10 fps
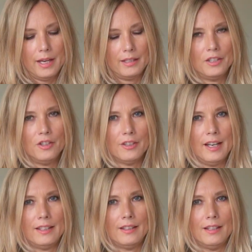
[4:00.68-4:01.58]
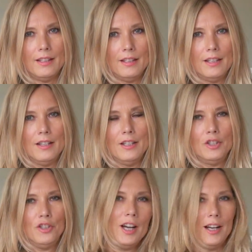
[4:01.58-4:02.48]
that. I just let the
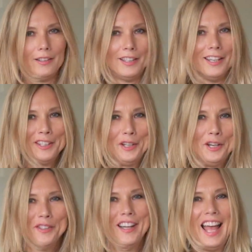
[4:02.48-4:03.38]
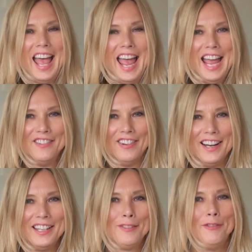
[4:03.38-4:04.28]
child sort of air
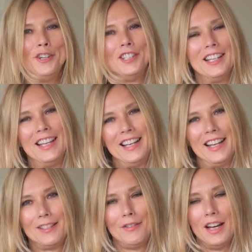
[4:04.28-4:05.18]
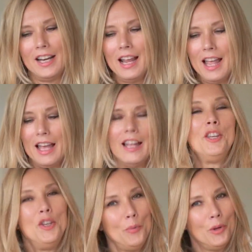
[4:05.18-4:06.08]
dry his foot, and then that's fine.
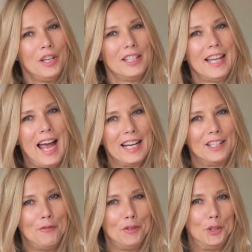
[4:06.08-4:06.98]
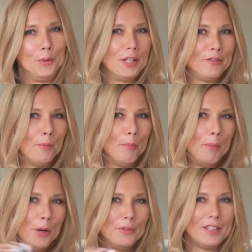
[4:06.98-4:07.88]
You want to attack the verrucas from
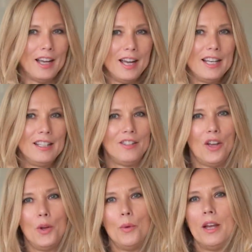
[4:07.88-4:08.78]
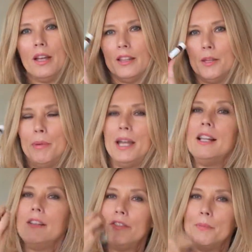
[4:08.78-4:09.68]
both sides, so the
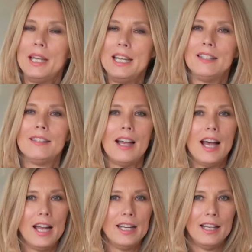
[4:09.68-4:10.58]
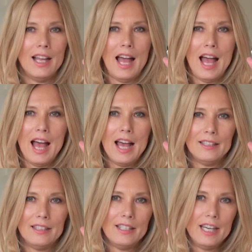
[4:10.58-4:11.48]
peel from the inside
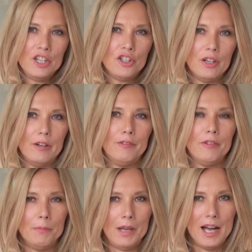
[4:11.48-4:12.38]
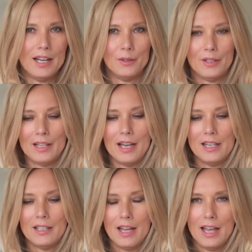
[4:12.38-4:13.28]
and the tincture from the
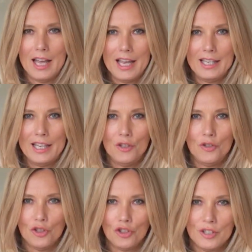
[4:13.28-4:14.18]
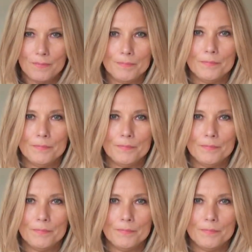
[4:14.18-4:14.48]
outside, and then you just